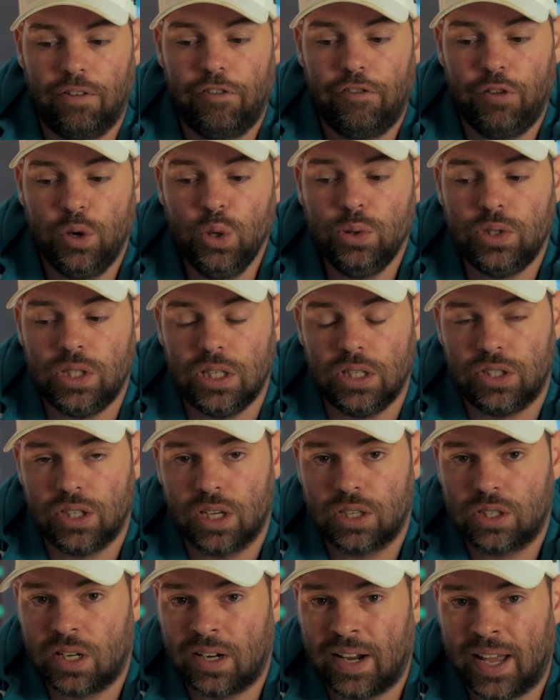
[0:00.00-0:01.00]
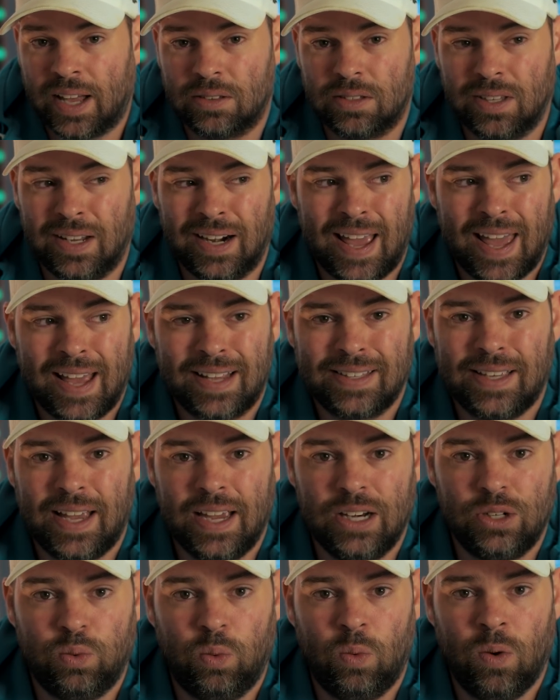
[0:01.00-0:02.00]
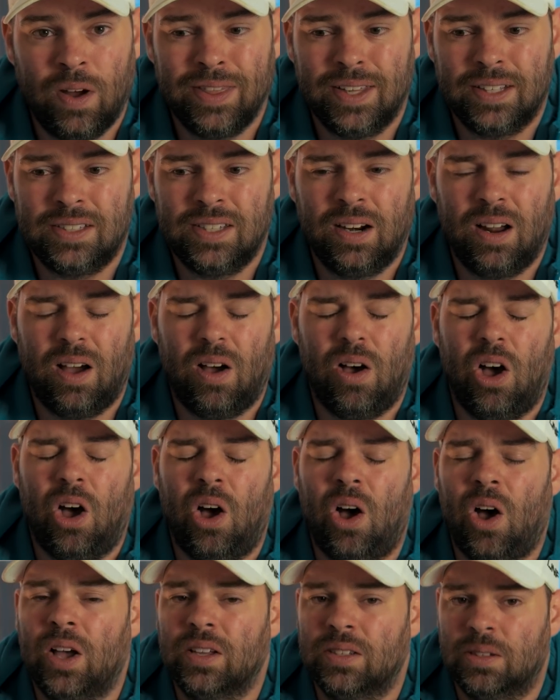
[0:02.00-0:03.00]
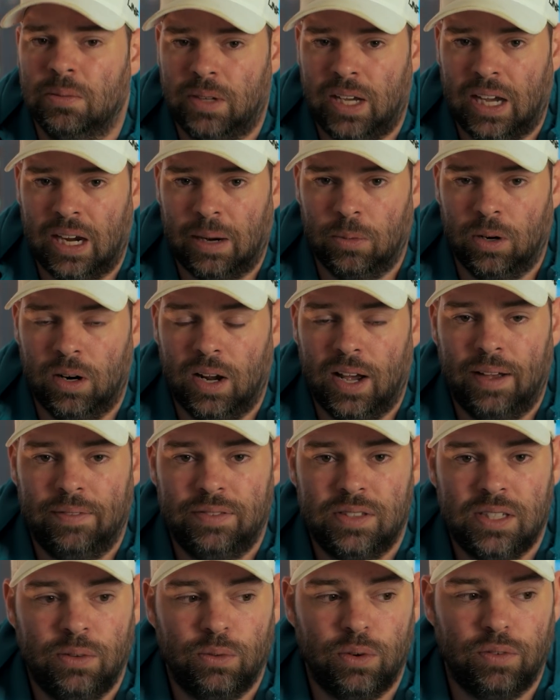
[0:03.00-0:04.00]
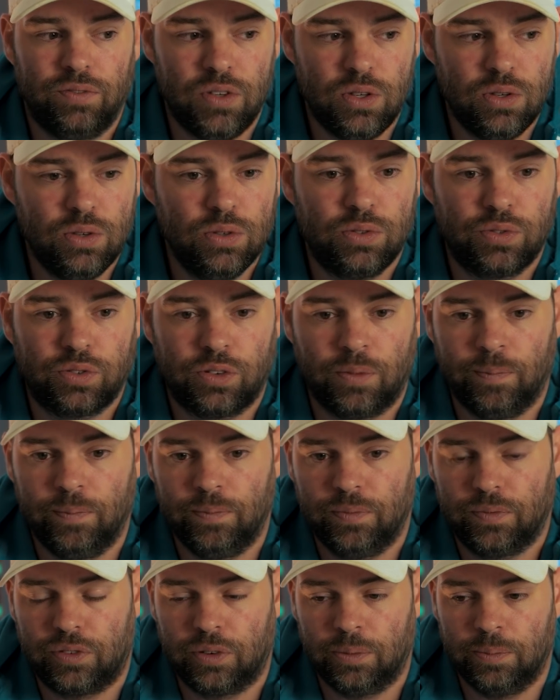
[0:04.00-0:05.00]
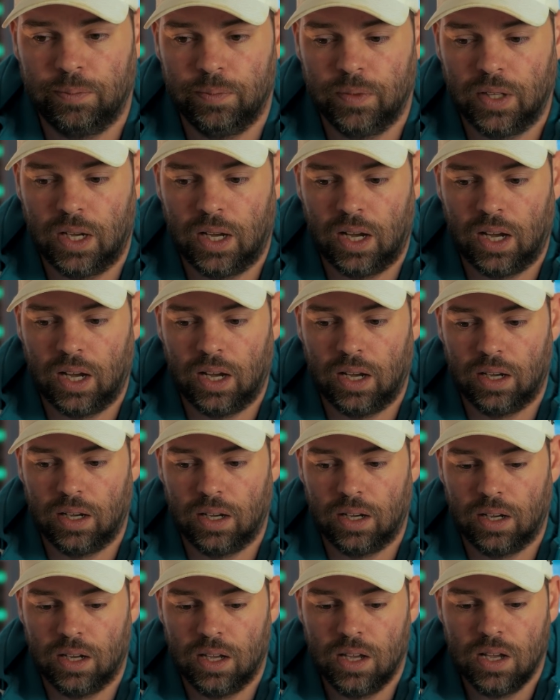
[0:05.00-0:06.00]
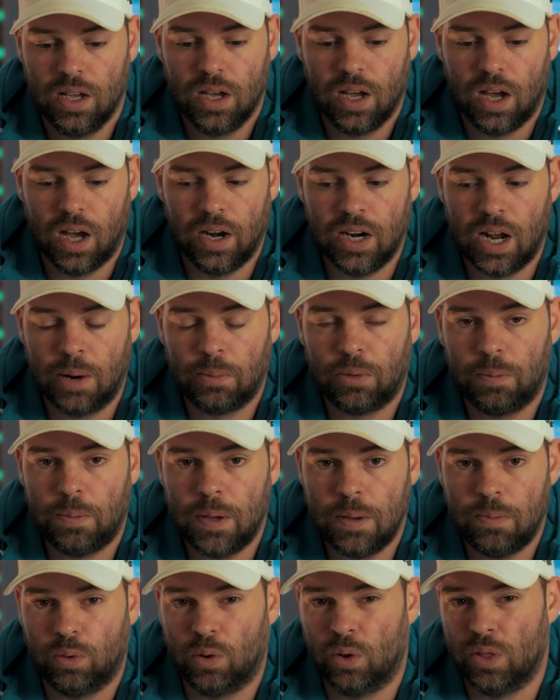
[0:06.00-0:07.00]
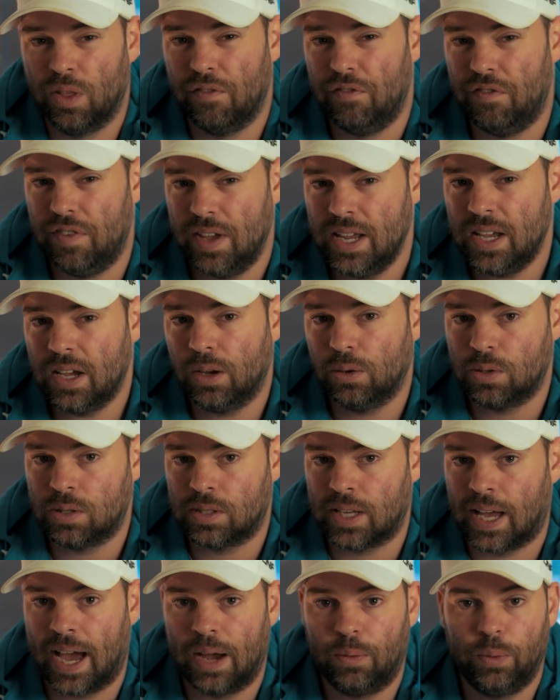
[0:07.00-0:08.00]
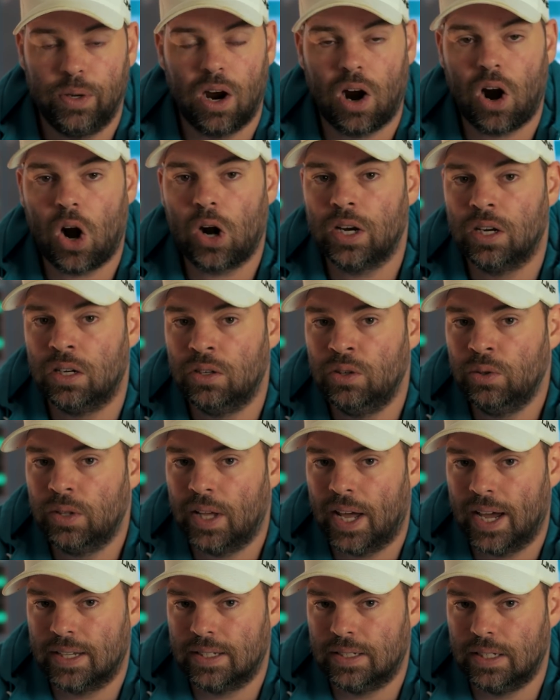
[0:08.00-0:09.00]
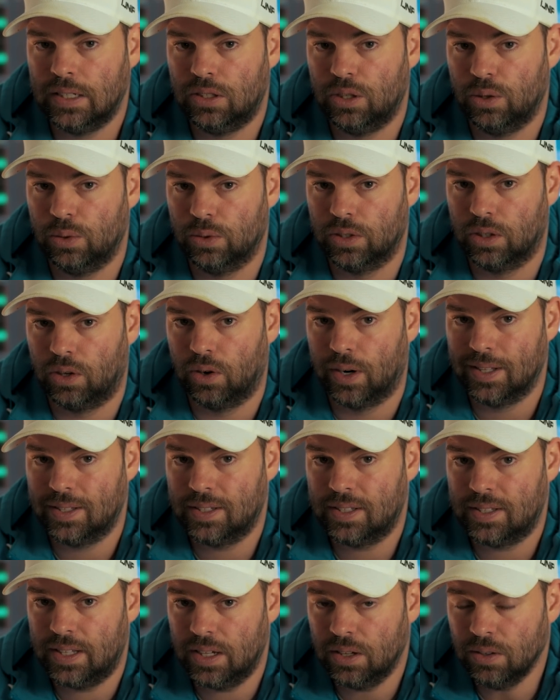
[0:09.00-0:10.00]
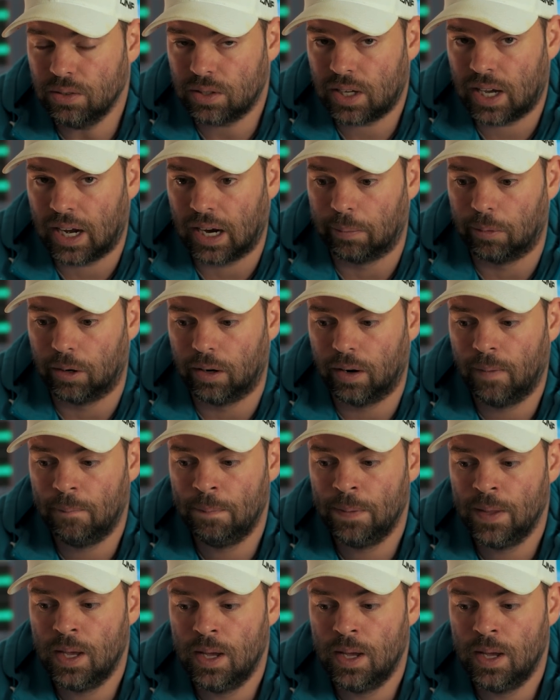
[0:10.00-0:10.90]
Fuji just announced an X-H1 that's an awesome camera. I've seen reviews from a number of people on the video side. We already knew the X-T2 was a great stills camera.